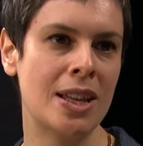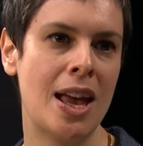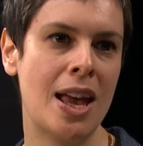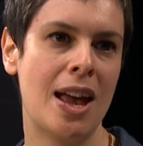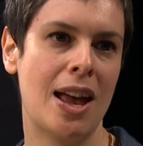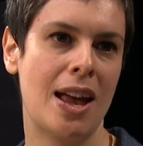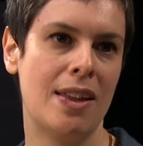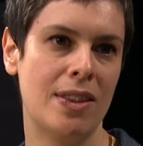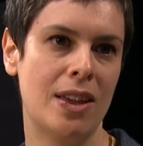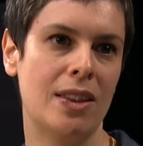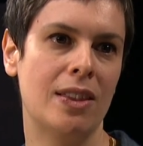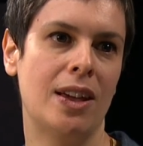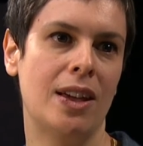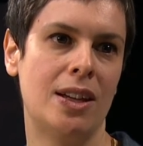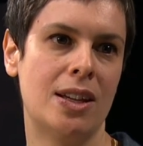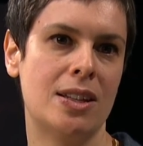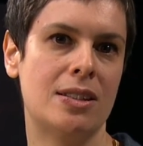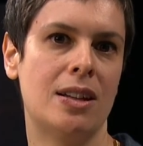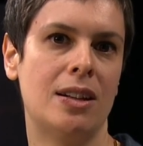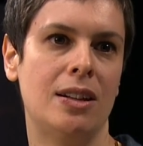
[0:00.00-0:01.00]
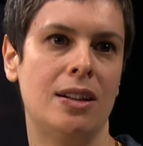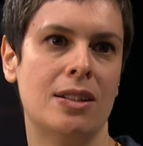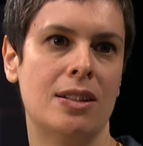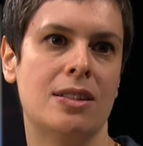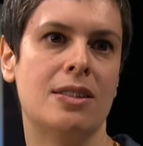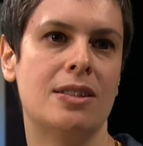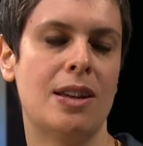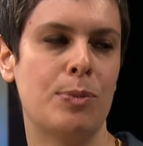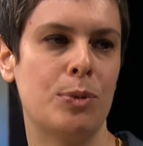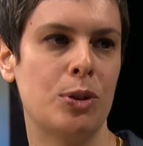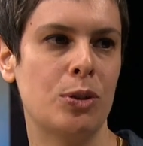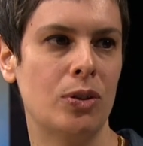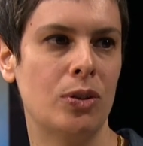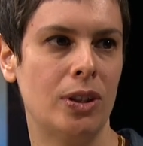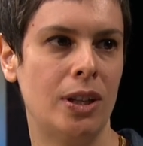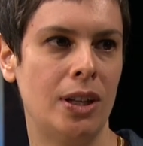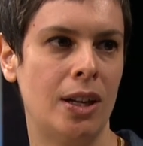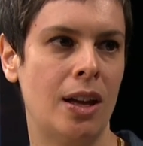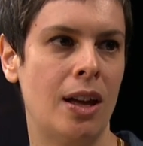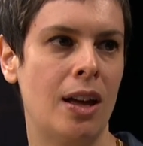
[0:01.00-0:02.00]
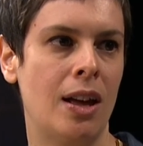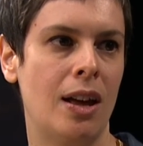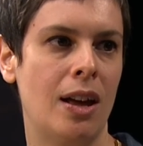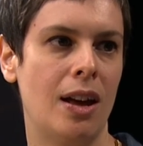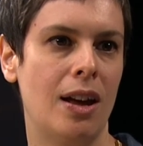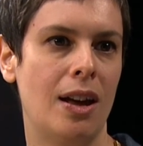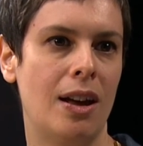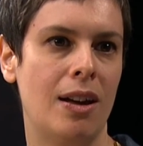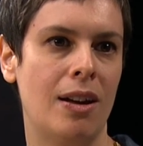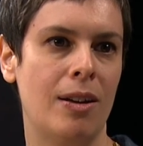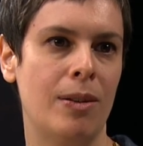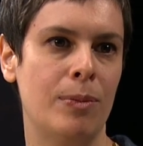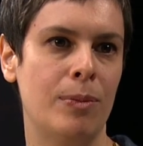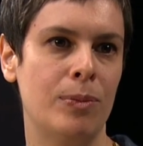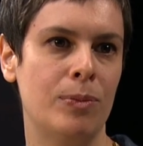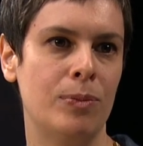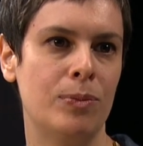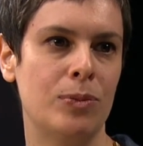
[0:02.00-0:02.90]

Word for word: Yeah. And then, like I said, conceptually, um,